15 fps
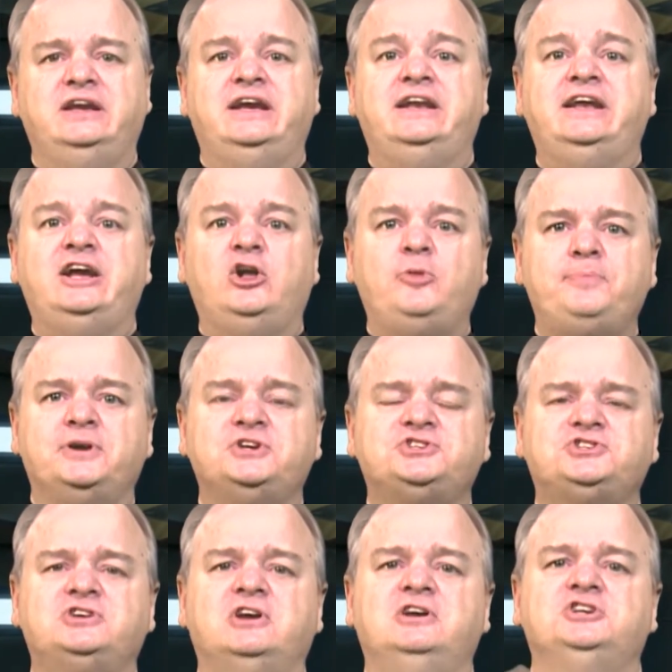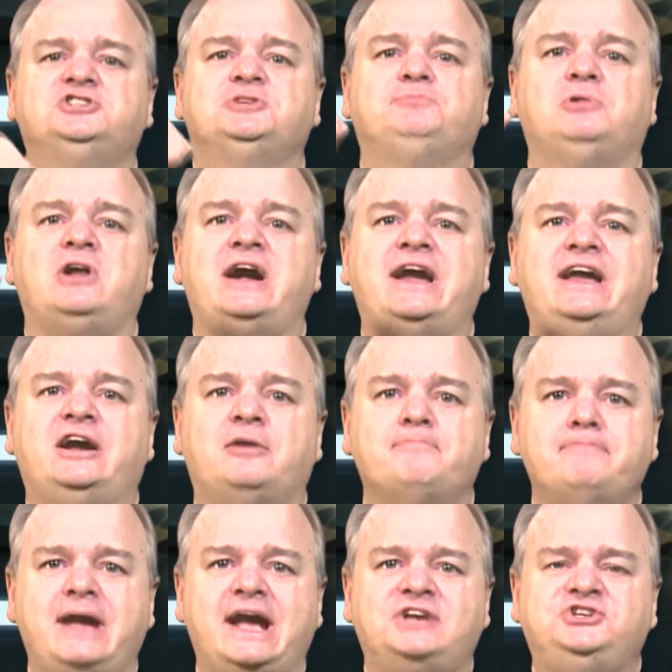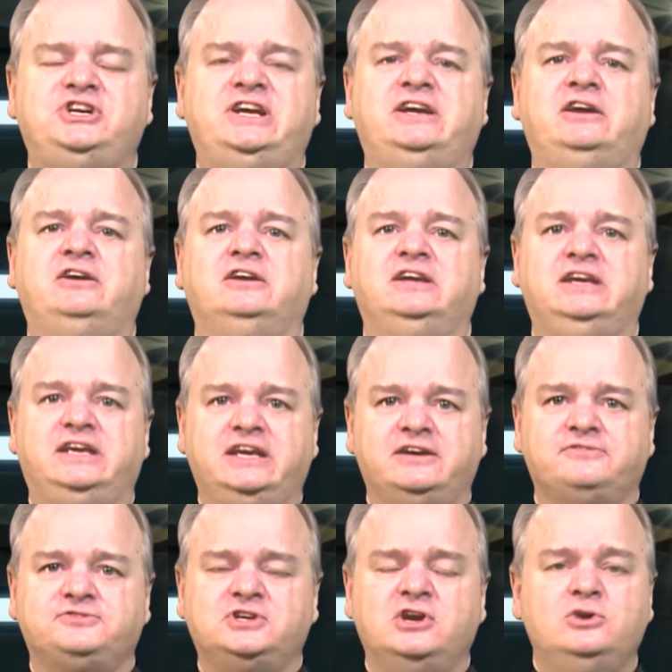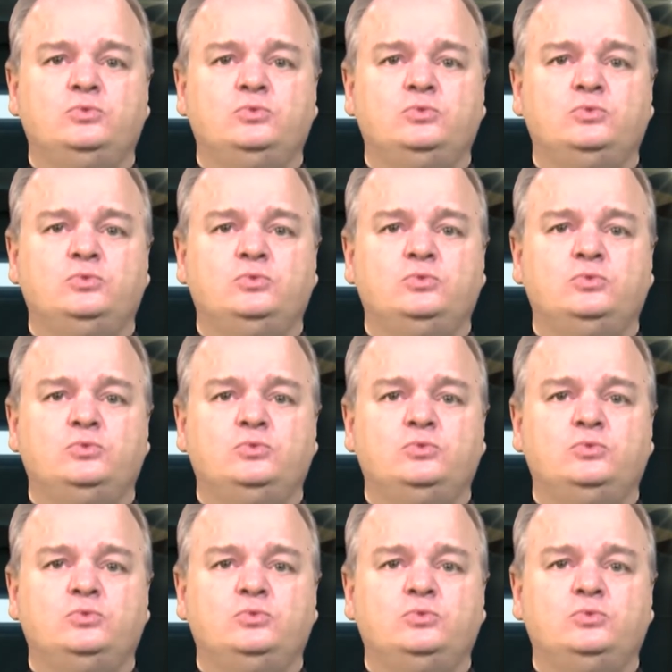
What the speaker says: And help us supply a matching gift.